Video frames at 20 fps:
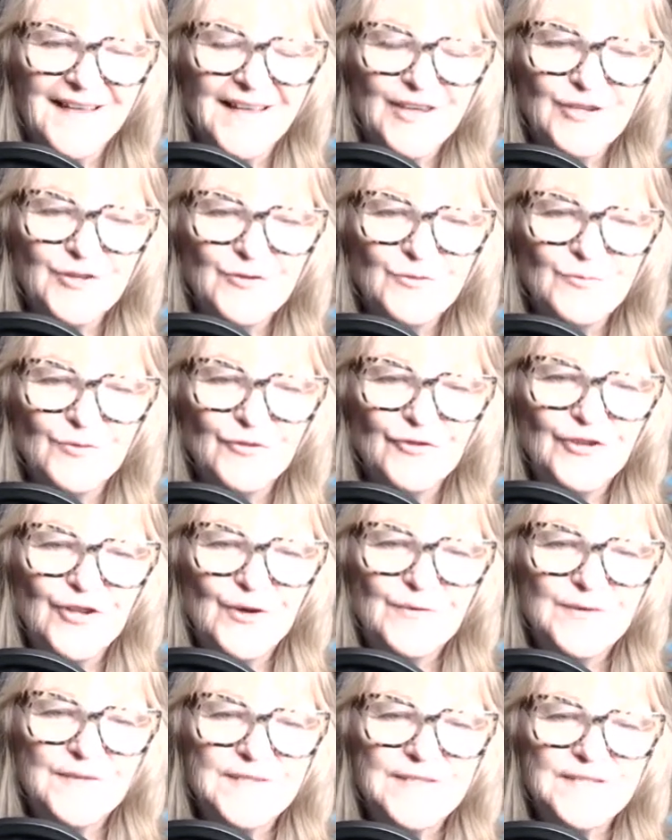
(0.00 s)
you will
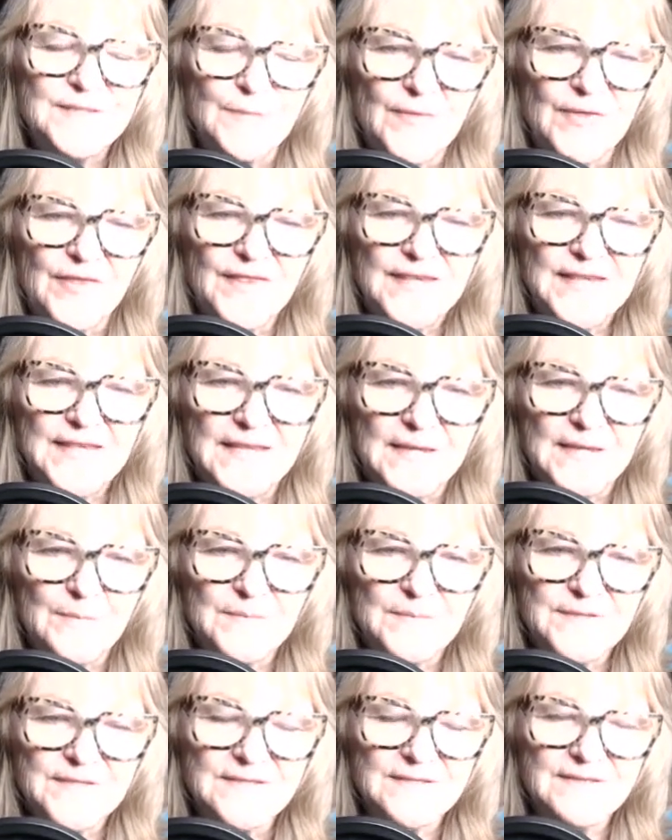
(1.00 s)
notice some
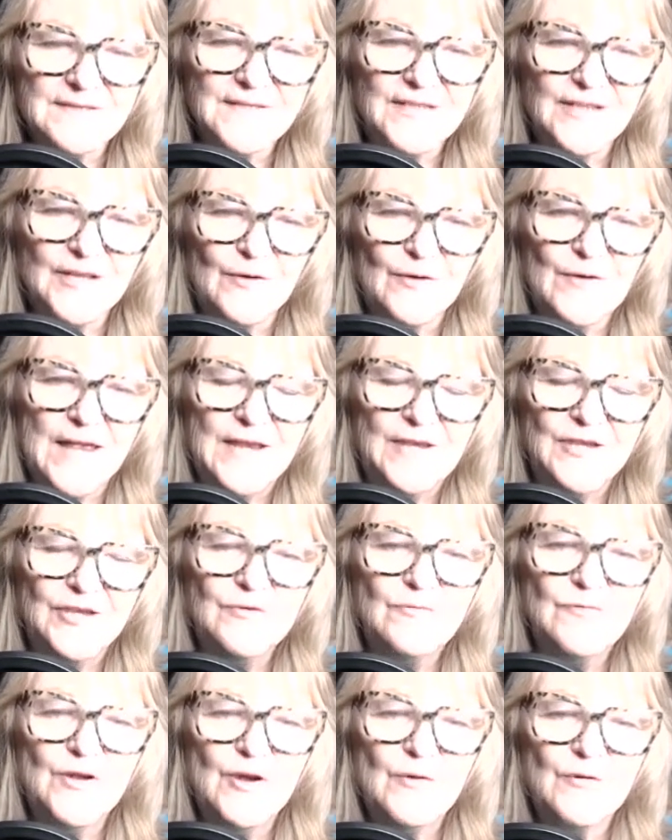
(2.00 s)
themes, and
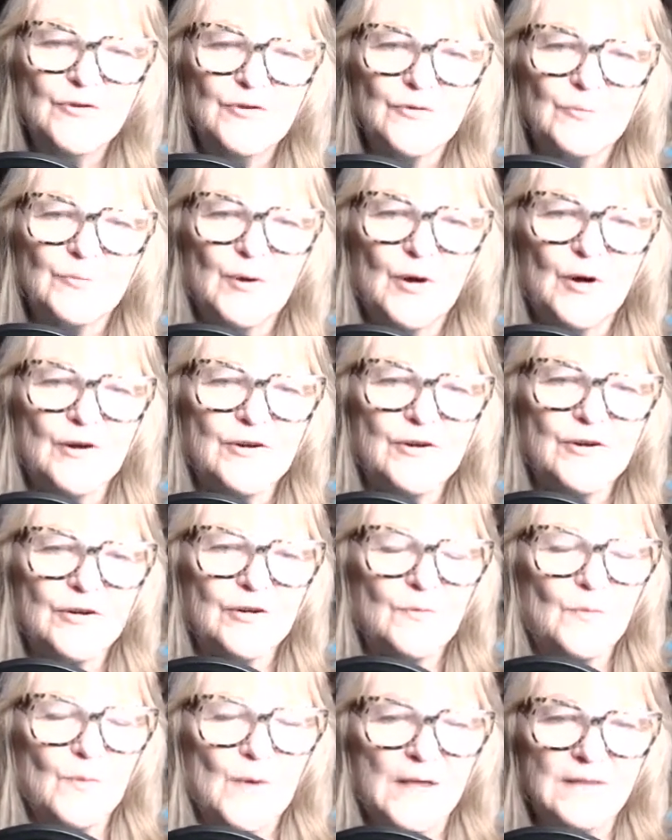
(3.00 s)
your partner
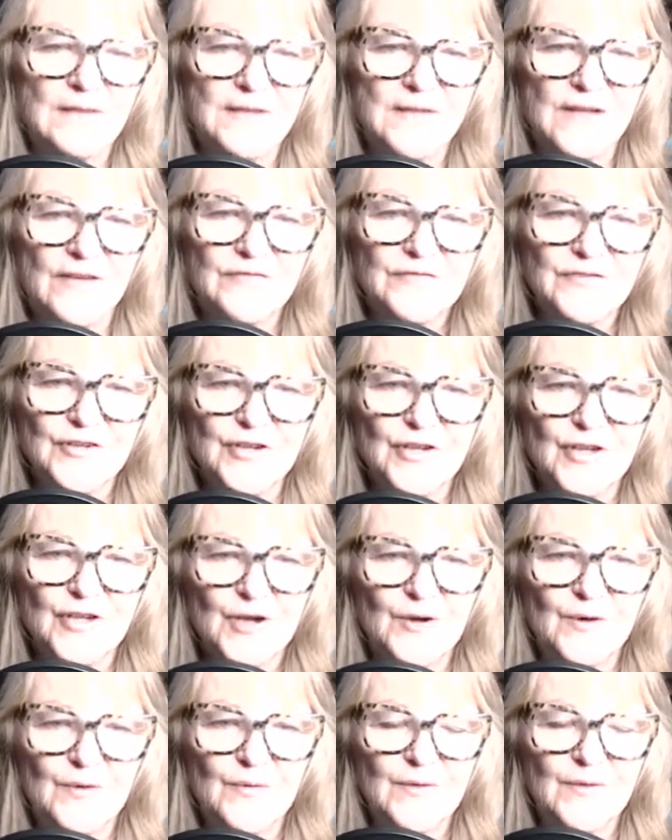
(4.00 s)
well enough to
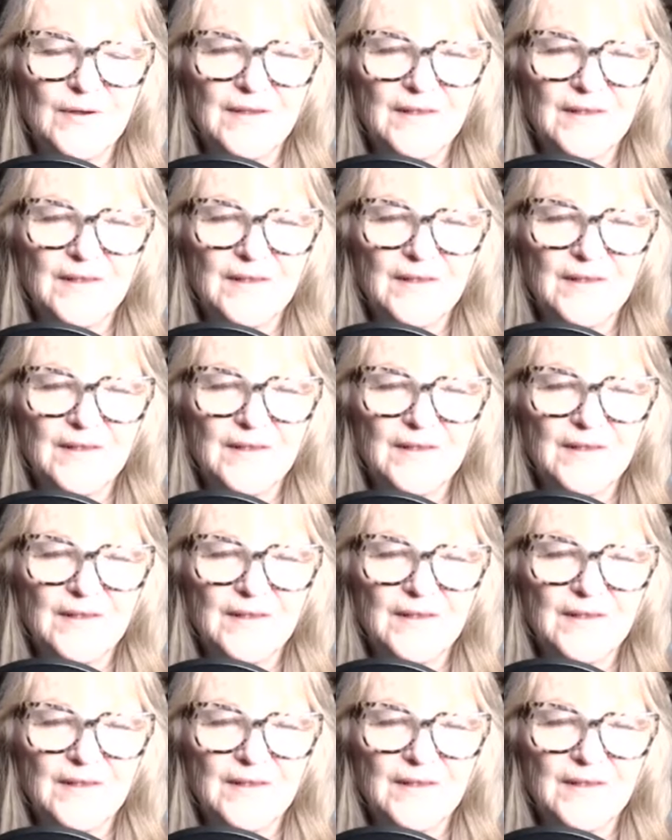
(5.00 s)
know